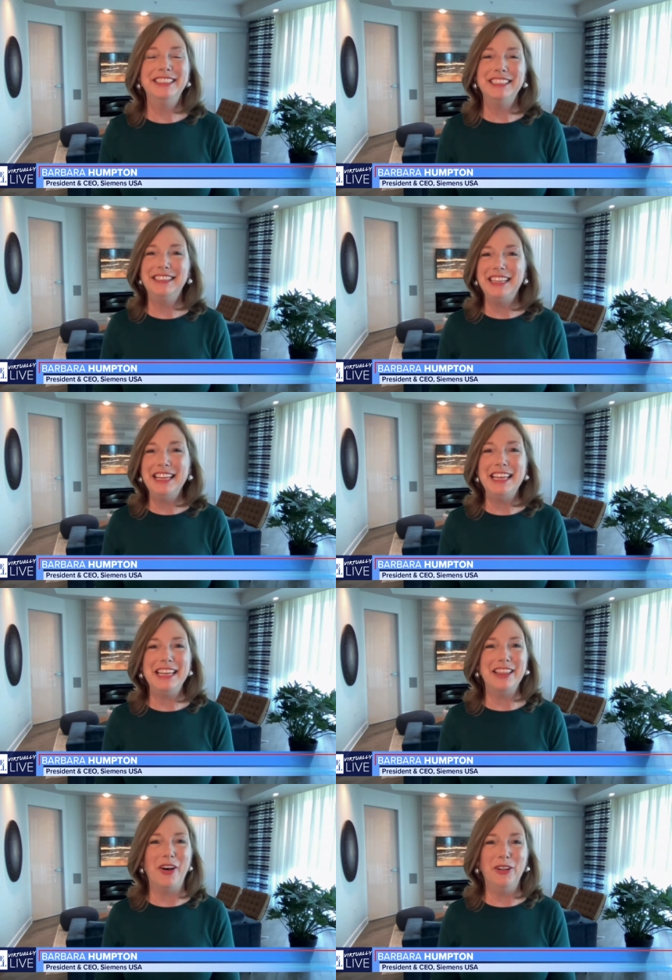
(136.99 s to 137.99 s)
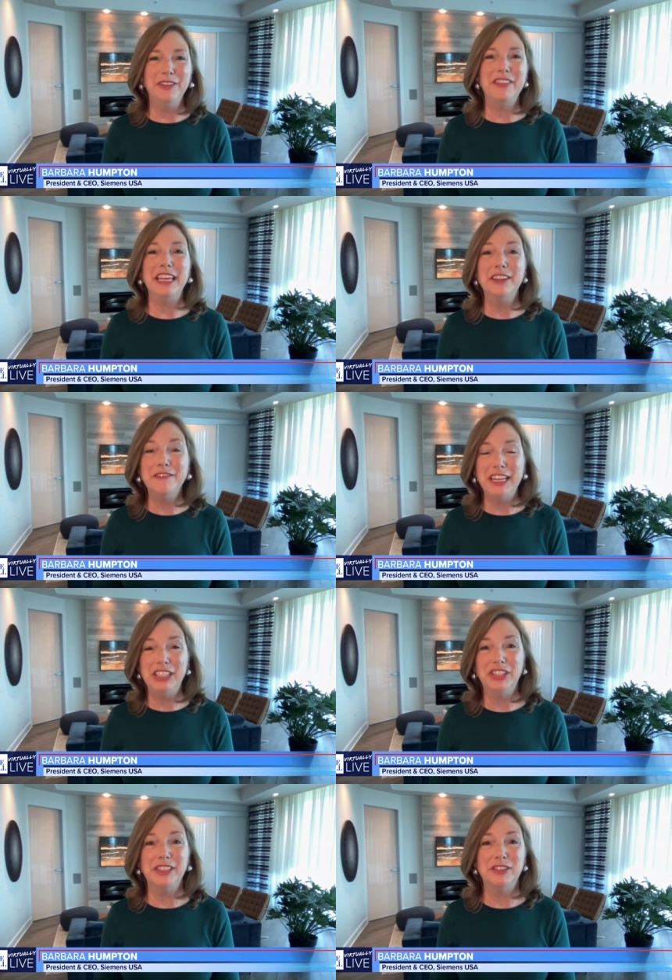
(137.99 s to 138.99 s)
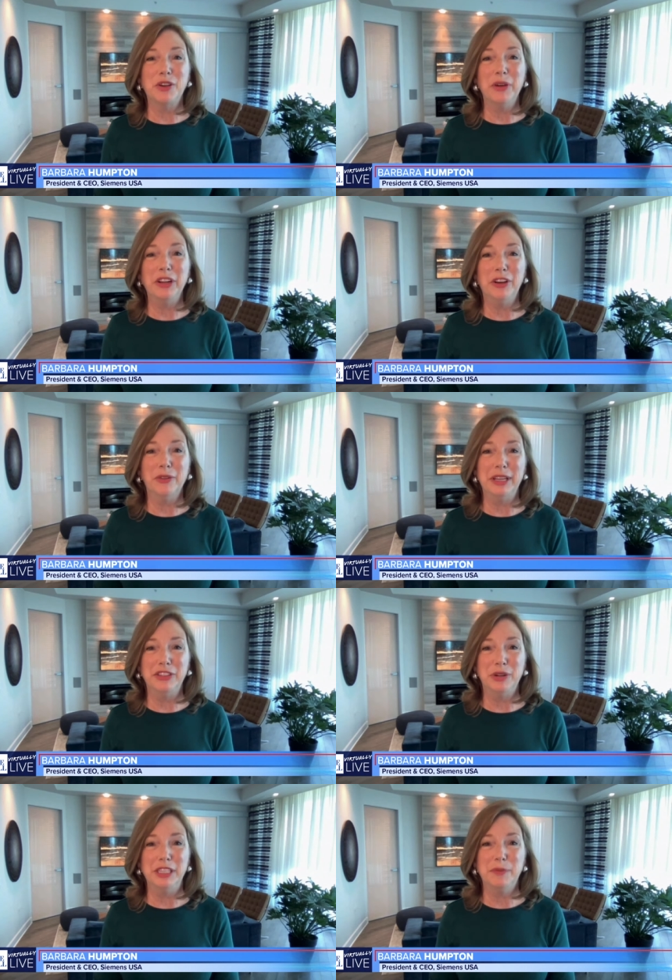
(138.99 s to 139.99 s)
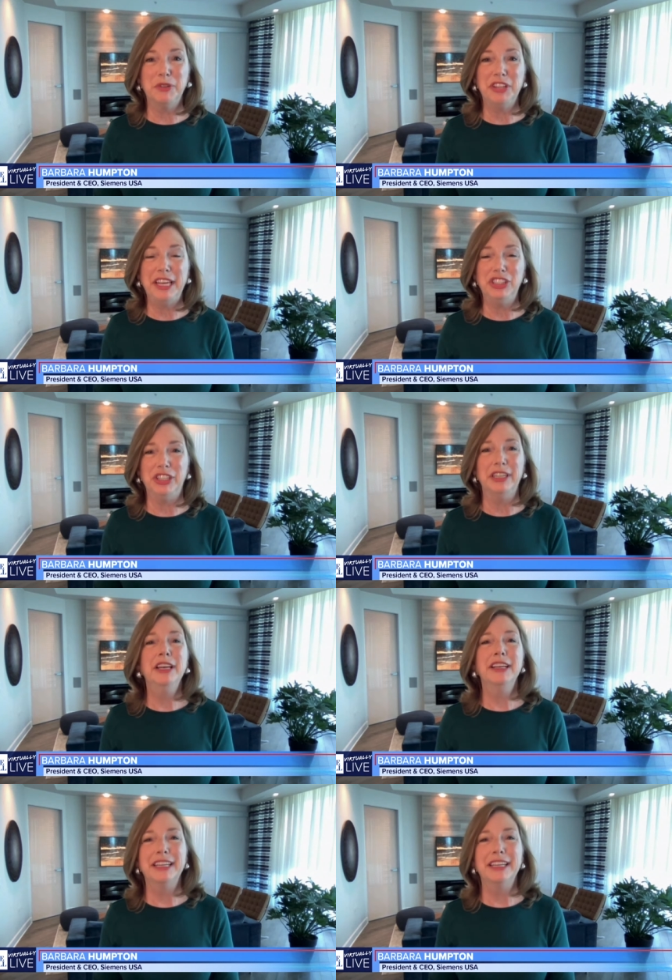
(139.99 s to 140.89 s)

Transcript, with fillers: to see all of the innovation that's going on around transportation.